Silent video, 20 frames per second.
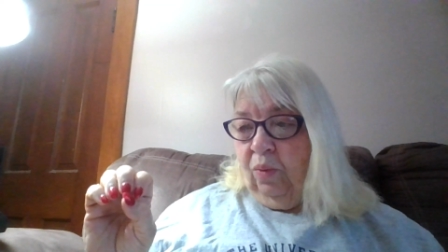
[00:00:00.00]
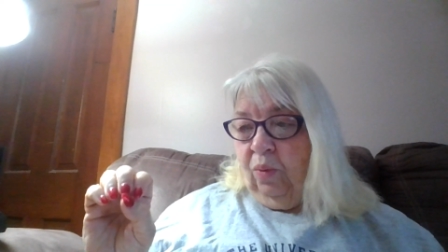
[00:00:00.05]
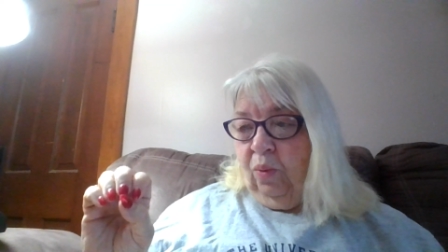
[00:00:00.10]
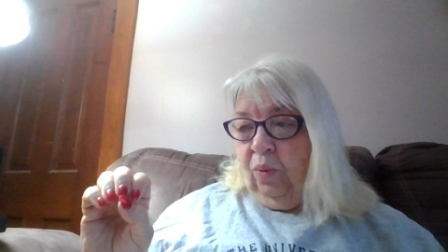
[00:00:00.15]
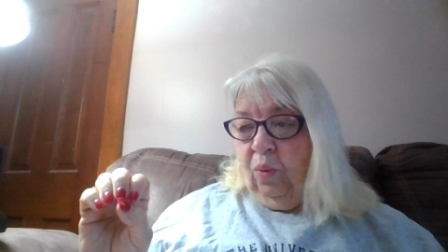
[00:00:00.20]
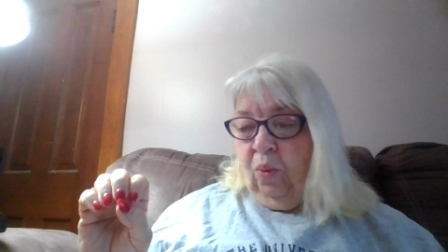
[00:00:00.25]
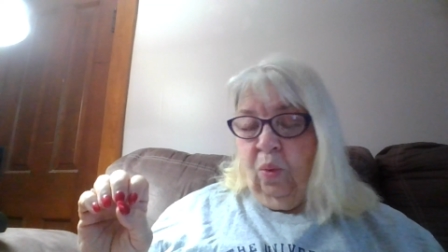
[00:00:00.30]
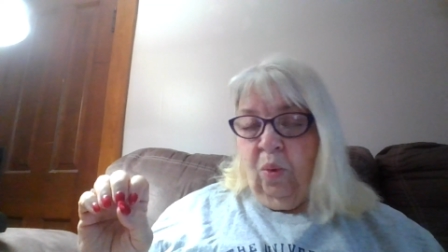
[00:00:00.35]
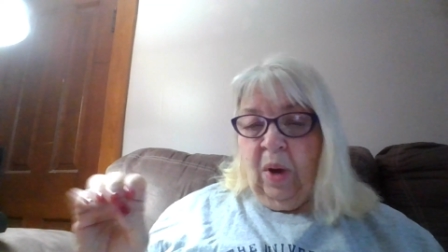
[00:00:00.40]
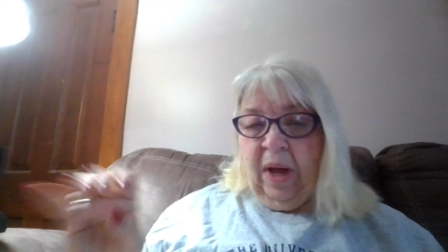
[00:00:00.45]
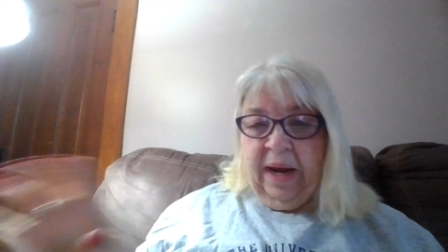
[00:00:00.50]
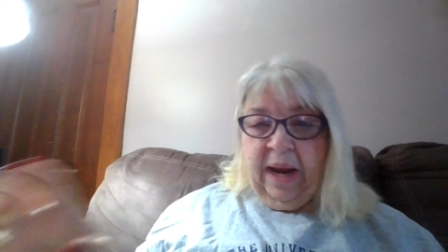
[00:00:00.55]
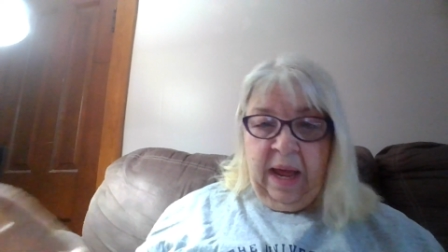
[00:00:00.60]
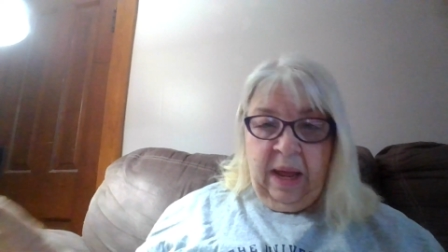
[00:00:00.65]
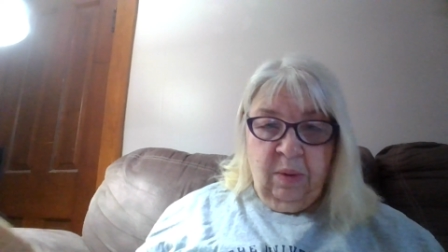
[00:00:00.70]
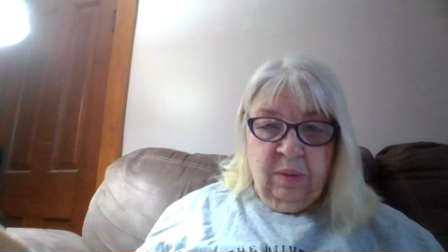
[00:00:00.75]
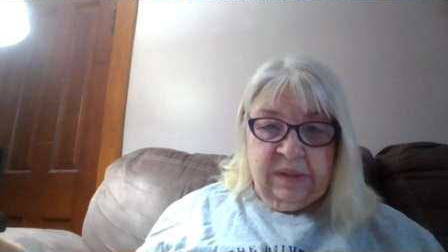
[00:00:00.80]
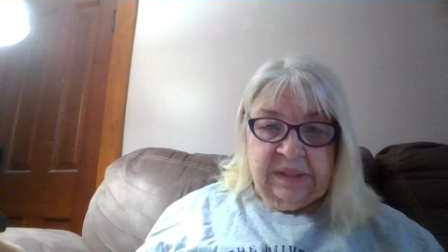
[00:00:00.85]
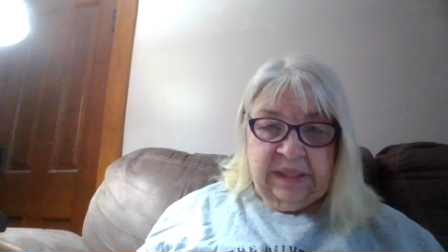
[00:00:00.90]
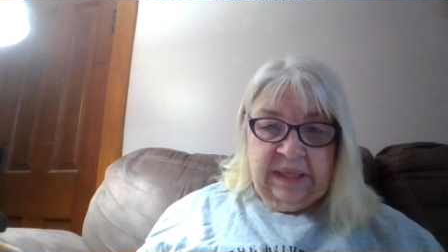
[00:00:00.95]
what
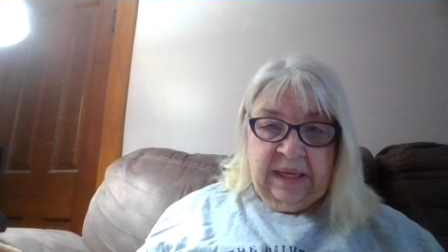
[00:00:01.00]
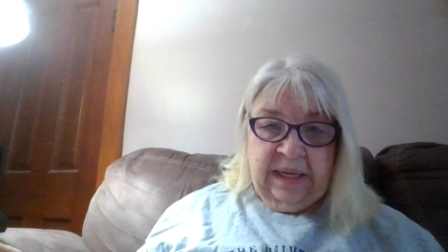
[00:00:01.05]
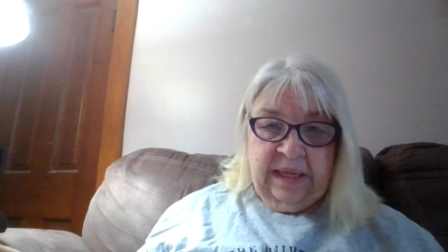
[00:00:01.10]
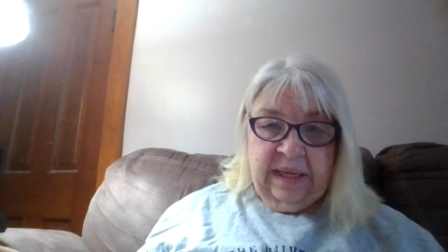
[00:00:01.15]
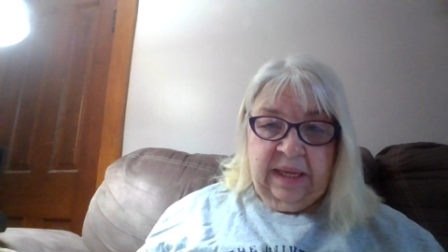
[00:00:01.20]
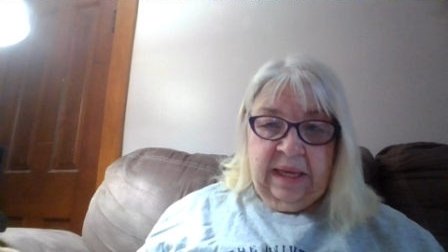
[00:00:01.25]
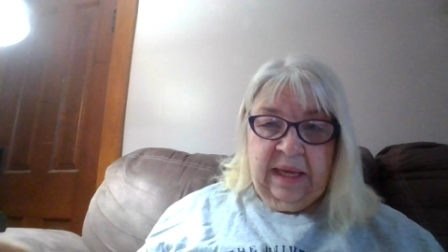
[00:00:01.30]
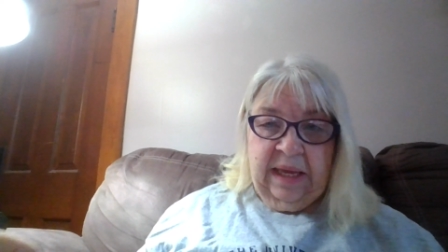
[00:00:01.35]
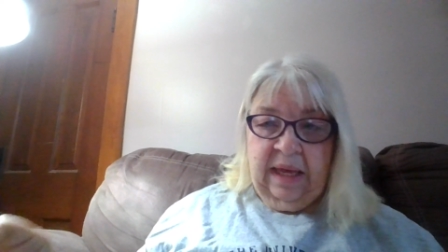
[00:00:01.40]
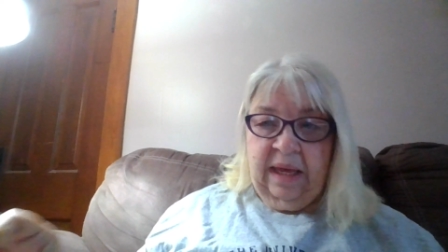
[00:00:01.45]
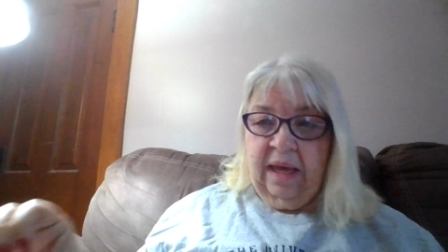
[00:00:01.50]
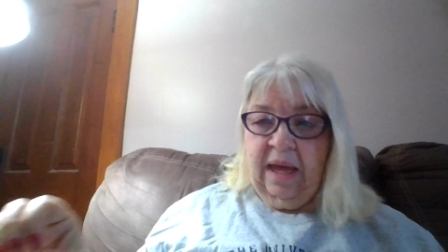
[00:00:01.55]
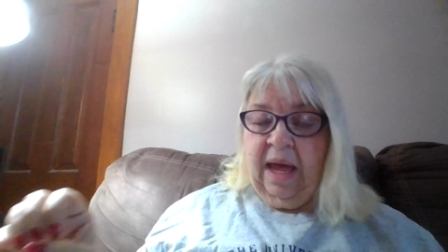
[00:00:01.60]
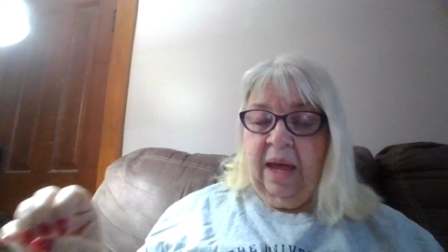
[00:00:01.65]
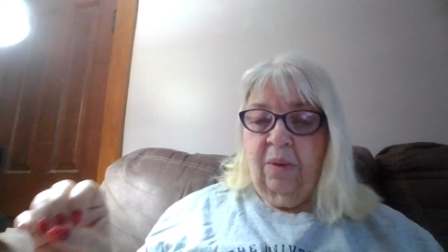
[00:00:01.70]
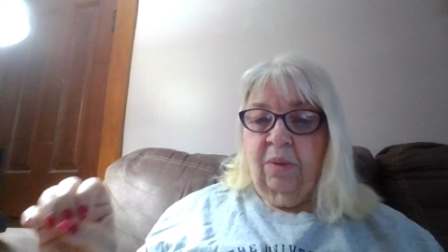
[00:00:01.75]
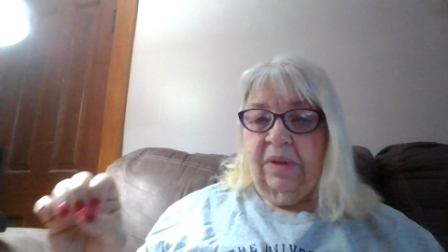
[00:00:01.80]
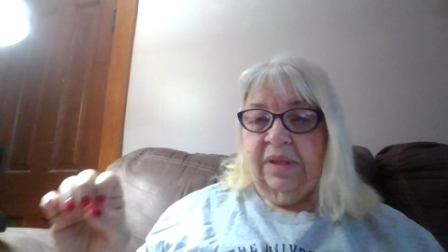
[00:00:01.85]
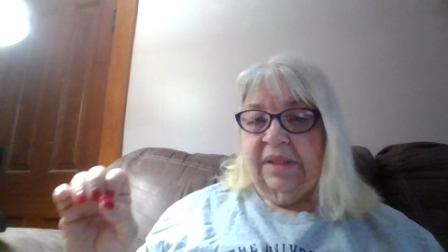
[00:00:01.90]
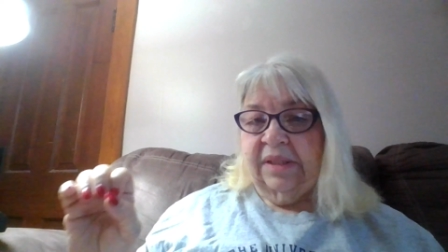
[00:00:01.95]
I was eating.
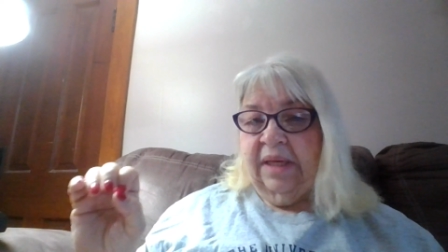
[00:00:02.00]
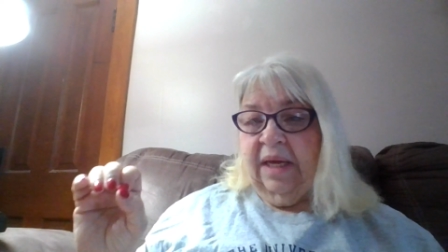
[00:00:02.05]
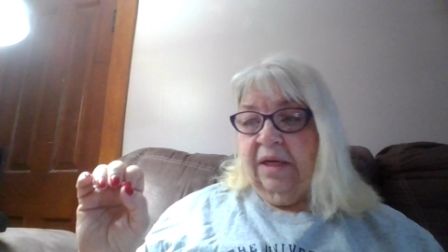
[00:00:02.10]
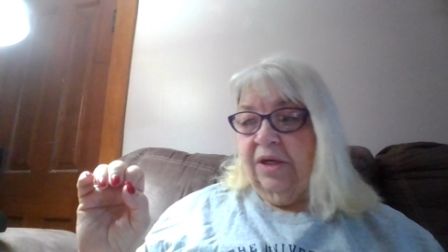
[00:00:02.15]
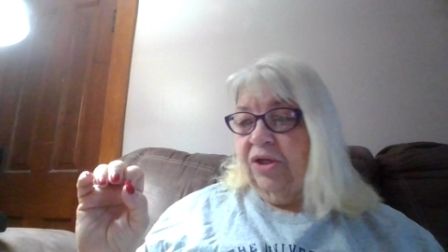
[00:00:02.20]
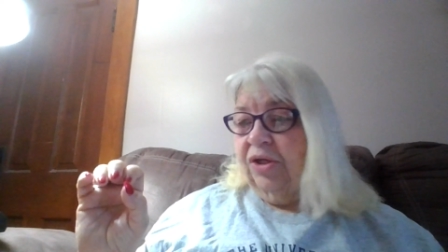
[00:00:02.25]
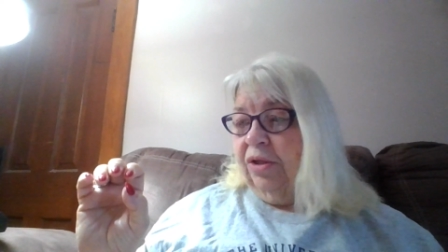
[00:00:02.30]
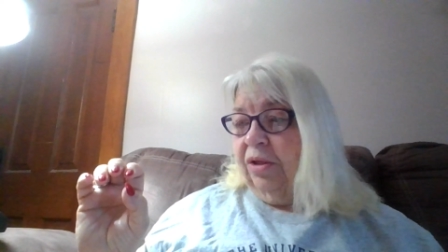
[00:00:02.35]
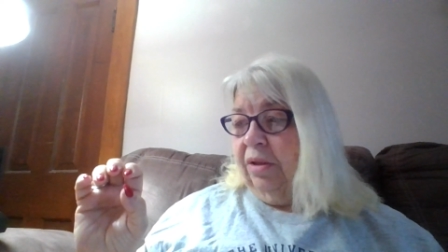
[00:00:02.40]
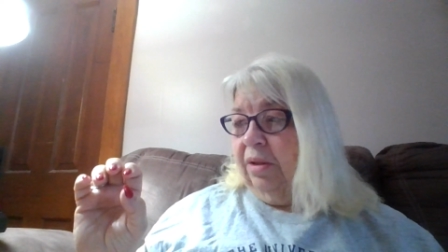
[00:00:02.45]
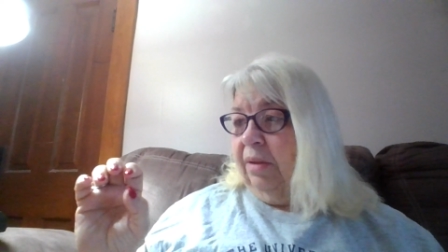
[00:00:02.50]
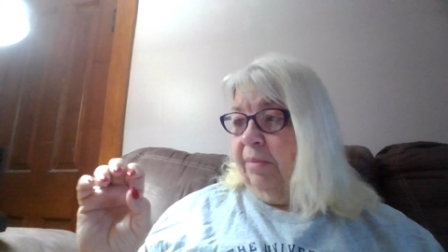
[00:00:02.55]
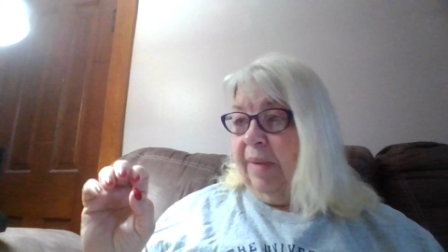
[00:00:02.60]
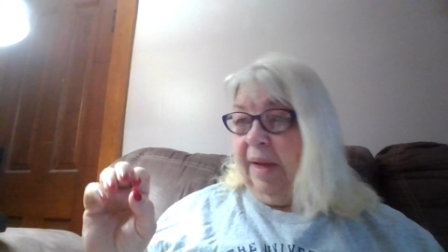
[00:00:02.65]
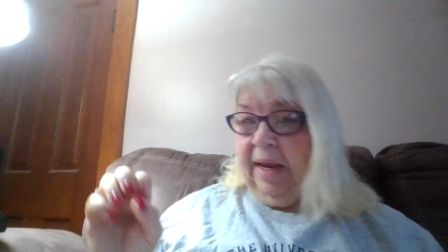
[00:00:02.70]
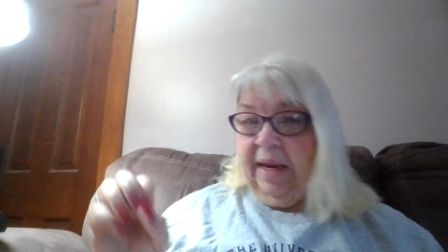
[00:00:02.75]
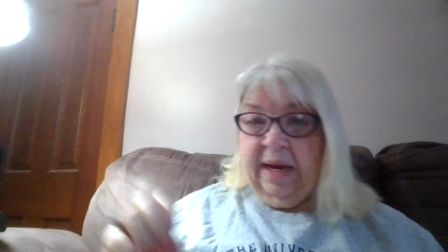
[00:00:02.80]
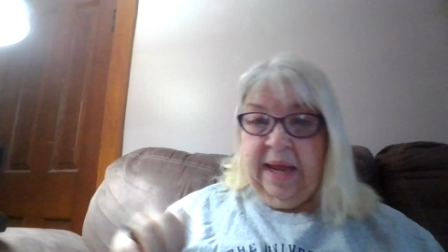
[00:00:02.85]
I would schedule my,